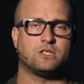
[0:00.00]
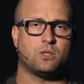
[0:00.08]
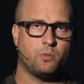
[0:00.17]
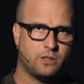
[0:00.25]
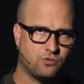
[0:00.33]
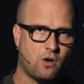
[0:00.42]
to
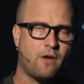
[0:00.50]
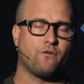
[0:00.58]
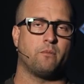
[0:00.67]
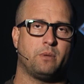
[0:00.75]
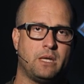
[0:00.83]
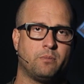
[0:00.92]
withdraw
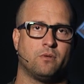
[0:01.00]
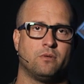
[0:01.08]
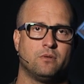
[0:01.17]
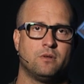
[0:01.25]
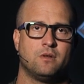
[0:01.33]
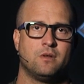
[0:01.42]
from people,
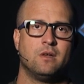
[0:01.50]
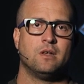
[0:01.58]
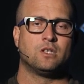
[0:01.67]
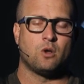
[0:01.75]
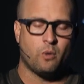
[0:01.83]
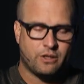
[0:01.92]

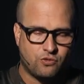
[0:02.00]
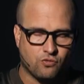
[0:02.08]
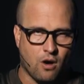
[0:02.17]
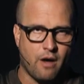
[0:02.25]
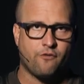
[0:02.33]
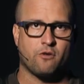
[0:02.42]
to
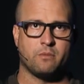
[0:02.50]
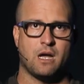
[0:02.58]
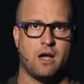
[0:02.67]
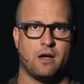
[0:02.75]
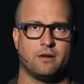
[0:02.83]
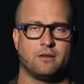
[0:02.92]
withdraw from
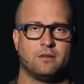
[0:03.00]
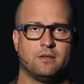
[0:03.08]
God.